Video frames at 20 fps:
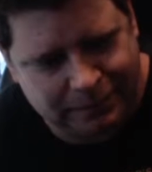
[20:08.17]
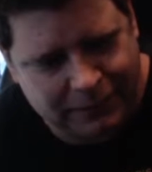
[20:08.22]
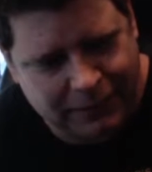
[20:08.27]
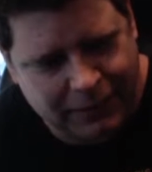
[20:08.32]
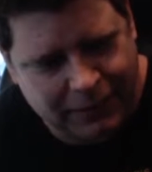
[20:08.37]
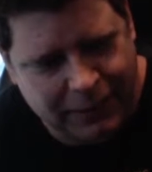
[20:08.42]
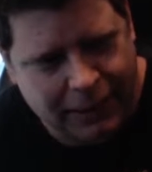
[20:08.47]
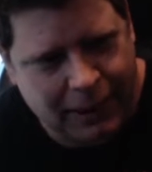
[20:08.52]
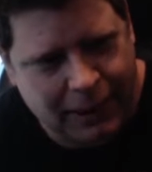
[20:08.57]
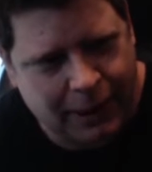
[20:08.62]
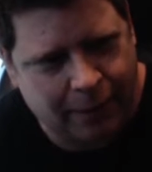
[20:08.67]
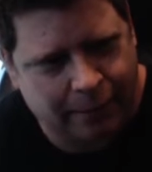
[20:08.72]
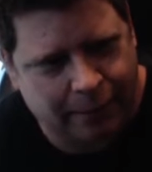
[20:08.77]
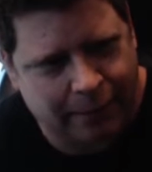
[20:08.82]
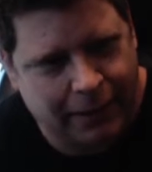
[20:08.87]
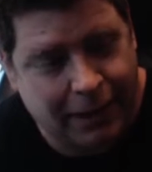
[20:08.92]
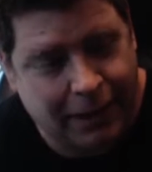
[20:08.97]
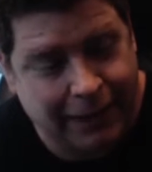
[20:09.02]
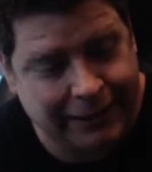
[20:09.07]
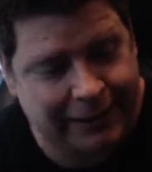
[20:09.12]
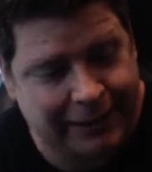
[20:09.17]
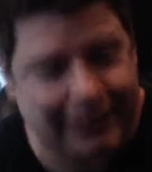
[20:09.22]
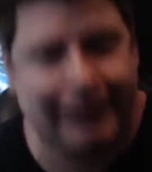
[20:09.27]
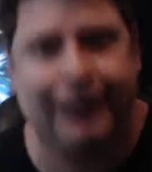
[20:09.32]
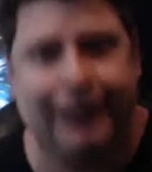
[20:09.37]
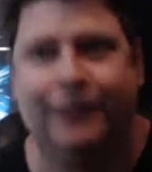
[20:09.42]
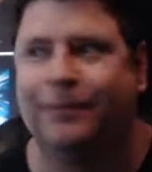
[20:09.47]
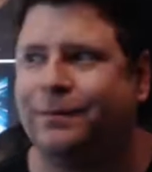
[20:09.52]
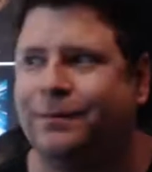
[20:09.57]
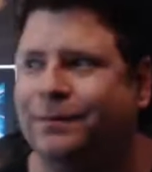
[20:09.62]
I dig
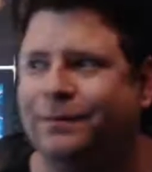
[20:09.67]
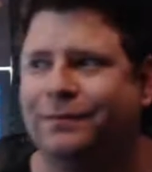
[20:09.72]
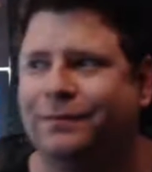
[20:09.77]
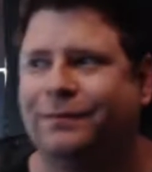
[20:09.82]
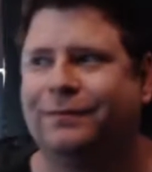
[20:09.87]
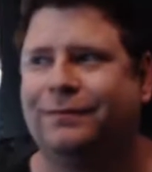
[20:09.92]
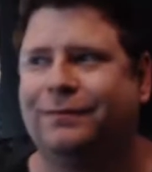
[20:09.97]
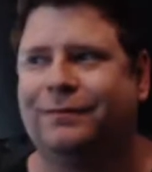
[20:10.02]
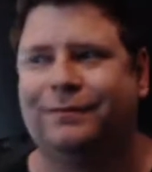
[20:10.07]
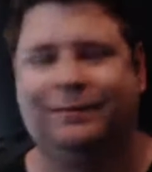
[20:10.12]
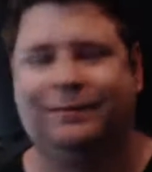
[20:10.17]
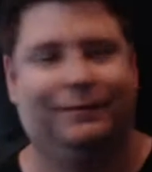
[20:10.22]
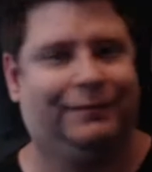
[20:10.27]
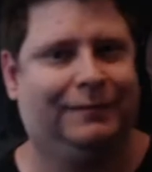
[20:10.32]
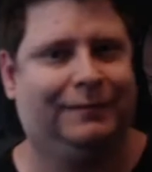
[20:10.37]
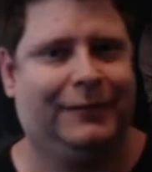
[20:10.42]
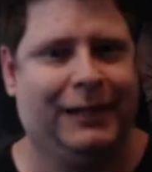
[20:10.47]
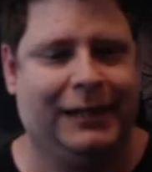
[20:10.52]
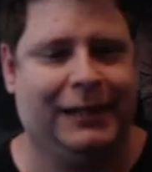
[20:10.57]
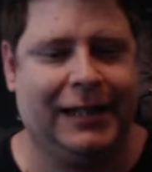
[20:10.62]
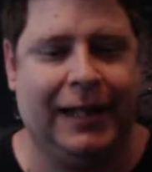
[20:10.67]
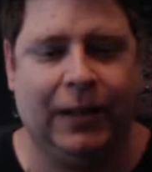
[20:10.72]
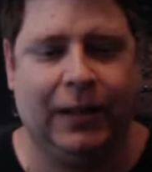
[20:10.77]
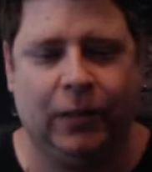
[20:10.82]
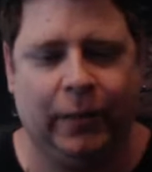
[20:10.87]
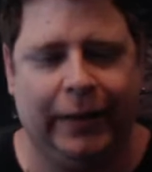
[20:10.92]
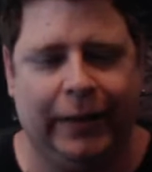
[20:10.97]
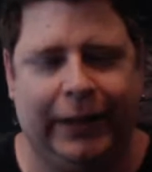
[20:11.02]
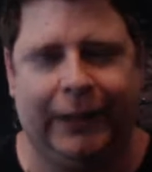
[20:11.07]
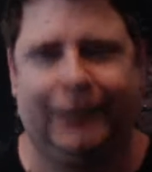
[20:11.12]
it. It's
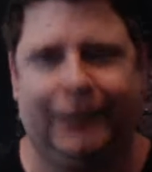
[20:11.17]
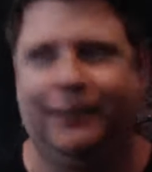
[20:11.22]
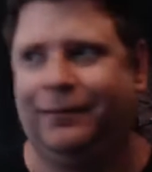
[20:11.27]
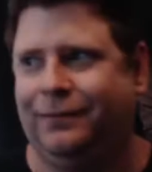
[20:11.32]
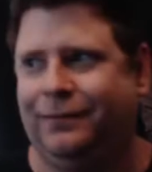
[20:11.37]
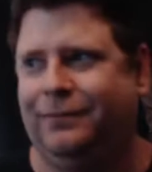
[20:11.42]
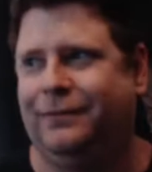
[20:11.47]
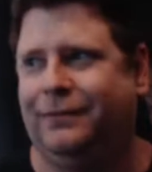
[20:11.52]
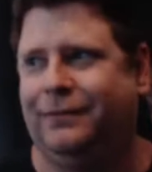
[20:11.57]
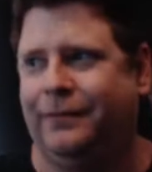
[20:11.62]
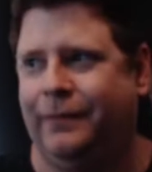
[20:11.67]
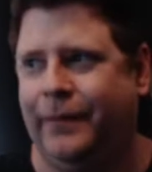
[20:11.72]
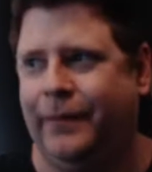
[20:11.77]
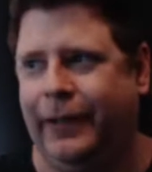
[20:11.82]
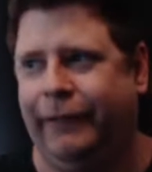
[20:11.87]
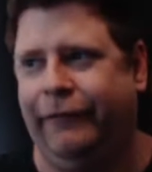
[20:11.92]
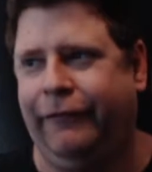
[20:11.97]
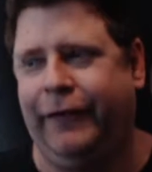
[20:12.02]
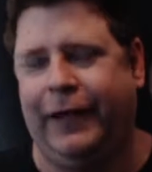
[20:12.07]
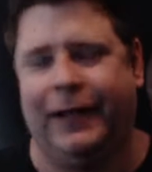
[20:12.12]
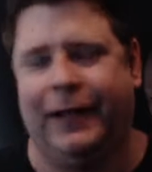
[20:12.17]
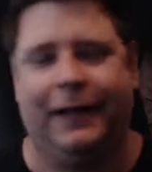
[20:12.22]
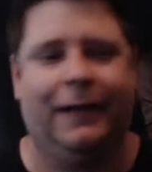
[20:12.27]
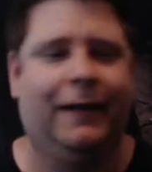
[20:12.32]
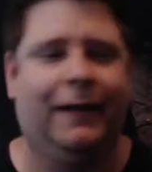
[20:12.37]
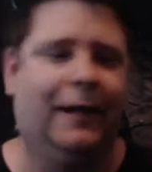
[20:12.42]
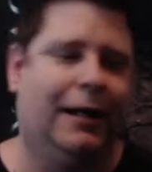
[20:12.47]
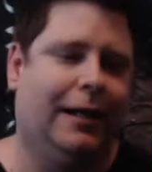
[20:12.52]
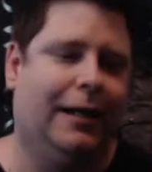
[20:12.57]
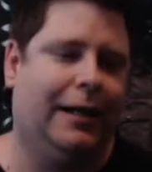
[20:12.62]
Halloween. Big fan.
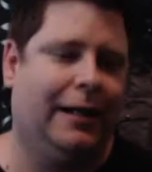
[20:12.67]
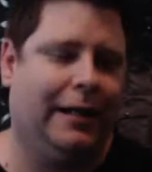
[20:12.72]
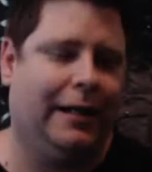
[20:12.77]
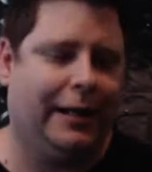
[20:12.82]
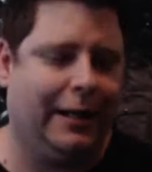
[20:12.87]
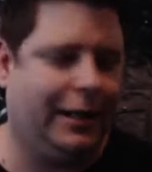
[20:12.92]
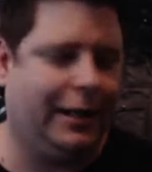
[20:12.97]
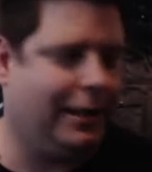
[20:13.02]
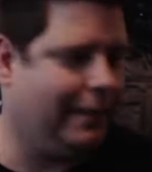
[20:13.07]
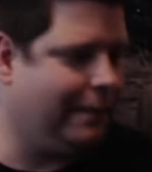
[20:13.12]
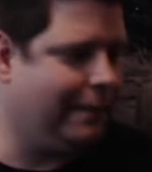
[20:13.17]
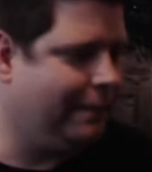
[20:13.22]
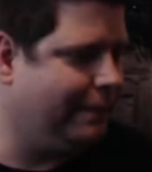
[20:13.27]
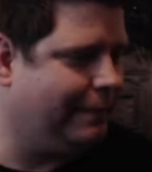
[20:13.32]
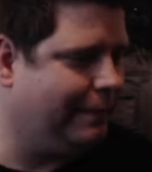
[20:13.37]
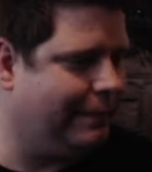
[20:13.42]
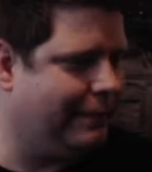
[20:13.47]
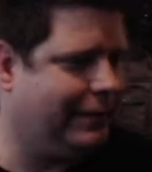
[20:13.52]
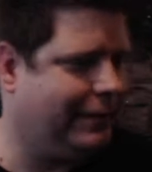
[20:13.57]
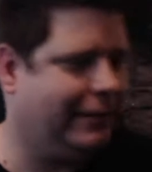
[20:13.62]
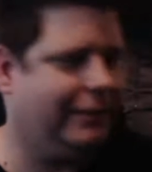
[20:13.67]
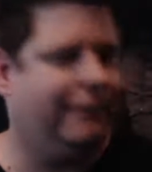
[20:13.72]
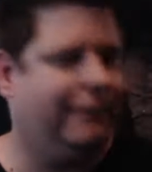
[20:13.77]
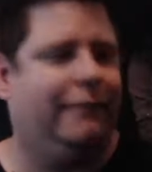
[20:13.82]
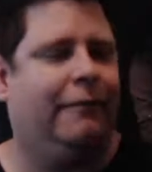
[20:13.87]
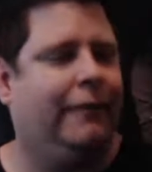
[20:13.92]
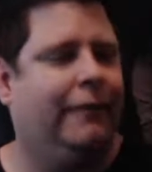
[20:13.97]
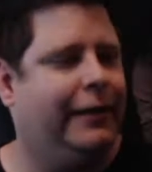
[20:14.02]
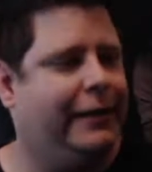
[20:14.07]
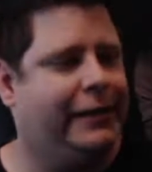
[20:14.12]
What
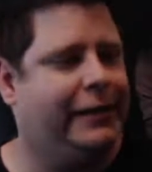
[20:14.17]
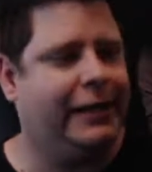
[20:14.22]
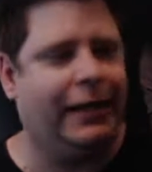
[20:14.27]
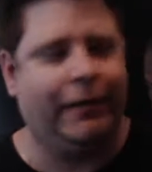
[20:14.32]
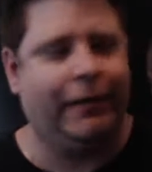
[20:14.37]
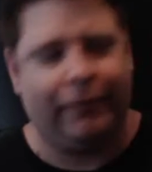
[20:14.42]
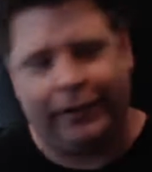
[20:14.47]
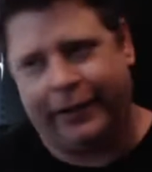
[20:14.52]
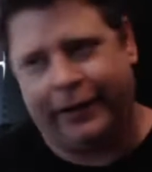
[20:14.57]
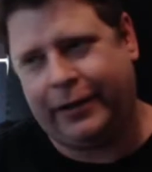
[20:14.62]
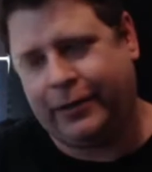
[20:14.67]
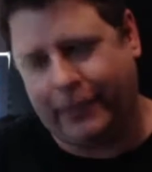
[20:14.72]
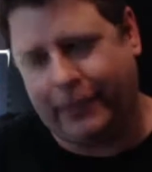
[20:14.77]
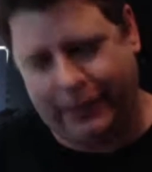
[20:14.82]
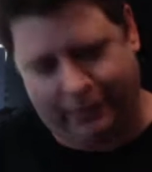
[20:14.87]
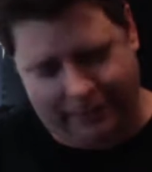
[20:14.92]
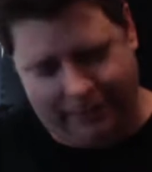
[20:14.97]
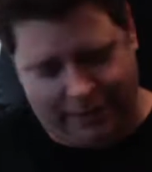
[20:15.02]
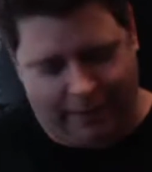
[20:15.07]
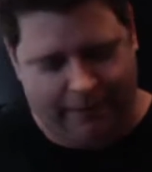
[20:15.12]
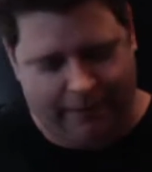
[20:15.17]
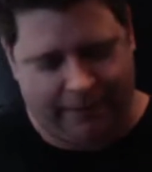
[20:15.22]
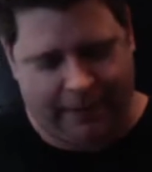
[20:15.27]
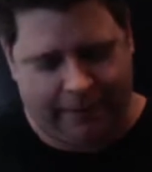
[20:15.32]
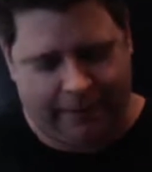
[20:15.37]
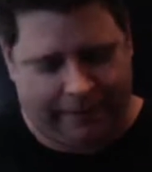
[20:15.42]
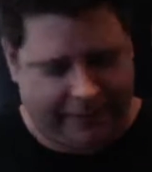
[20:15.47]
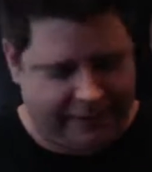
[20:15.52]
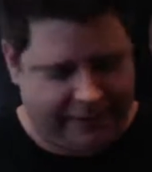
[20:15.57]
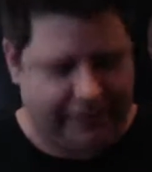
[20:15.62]
do you say really quick? We open up
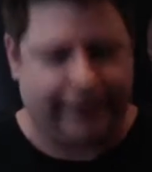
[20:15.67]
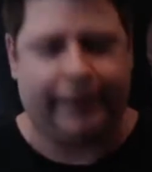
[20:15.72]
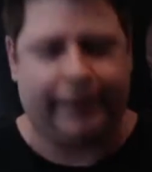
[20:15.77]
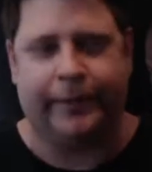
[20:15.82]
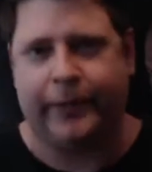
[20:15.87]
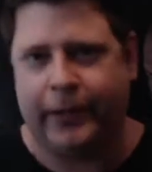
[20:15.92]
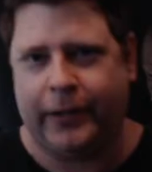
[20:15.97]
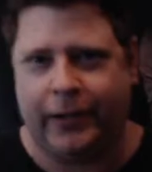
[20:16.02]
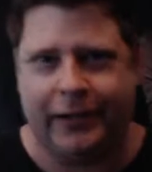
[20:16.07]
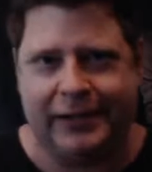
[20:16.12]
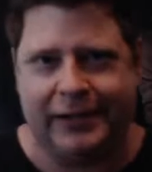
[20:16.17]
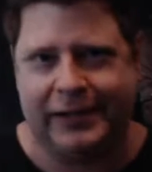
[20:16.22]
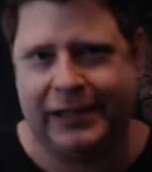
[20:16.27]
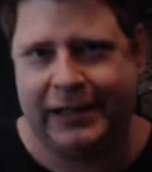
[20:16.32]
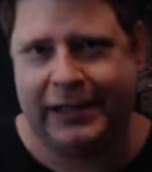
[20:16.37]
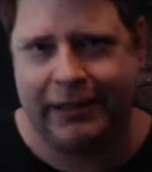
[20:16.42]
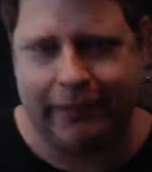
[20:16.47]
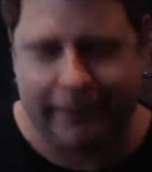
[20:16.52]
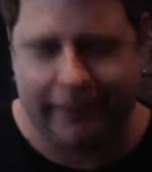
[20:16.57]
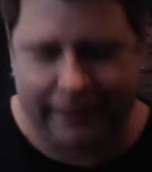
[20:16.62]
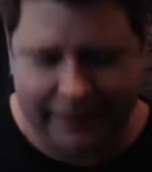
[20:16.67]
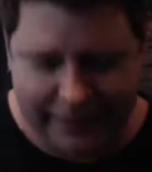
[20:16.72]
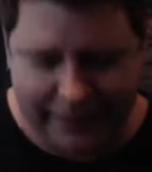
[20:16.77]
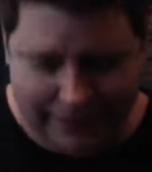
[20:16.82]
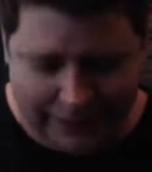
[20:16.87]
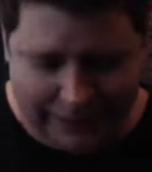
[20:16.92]
these other balls and see what we got.